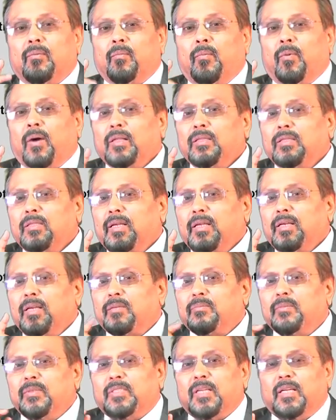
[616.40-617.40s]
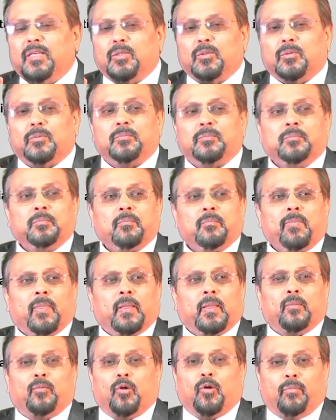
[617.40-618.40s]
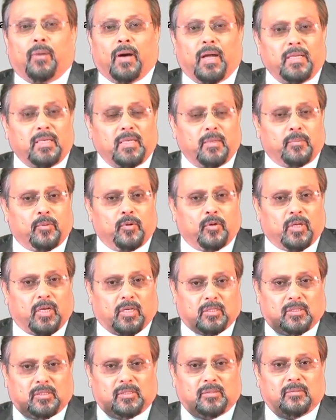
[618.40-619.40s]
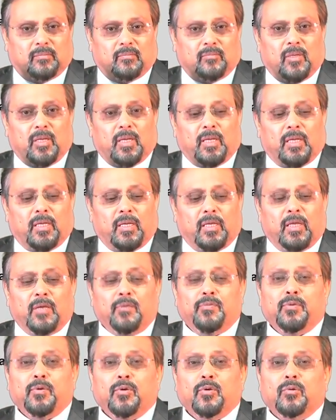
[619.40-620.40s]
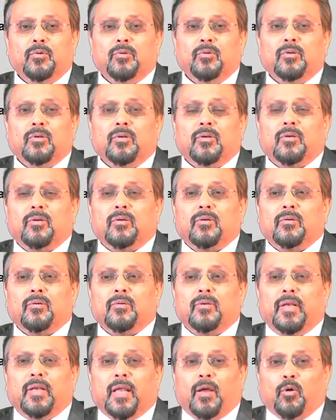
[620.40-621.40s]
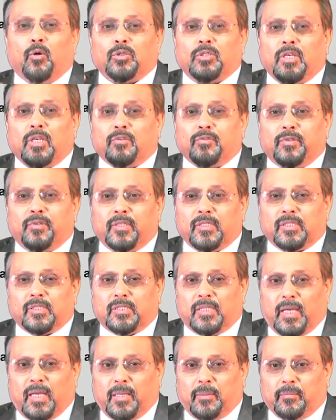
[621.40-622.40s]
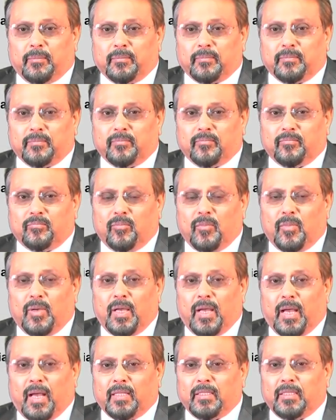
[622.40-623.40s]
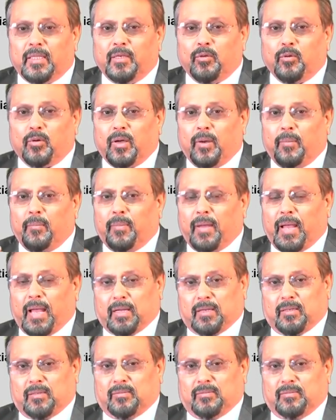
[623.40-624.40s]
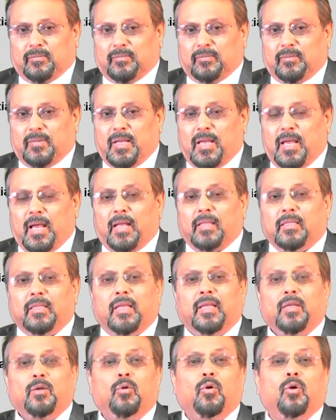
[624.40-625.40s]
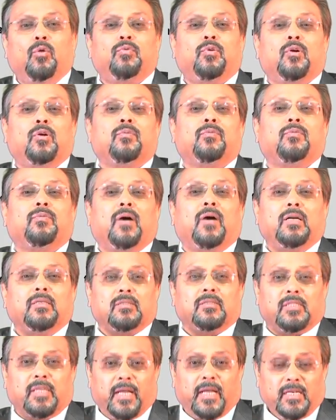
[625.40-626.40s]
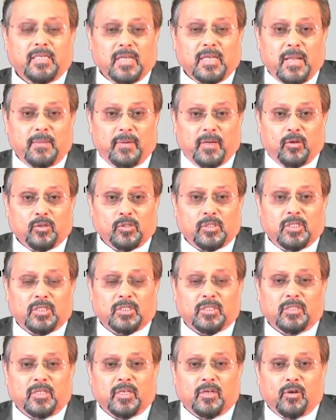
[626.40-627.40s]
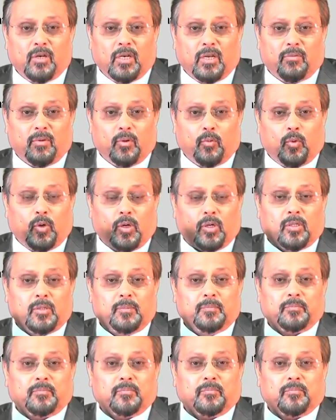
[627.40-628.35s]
one thing let me tell you, for buying a product, if you negotiate first time and then you come back and then you go for second time negotiation, it will never work.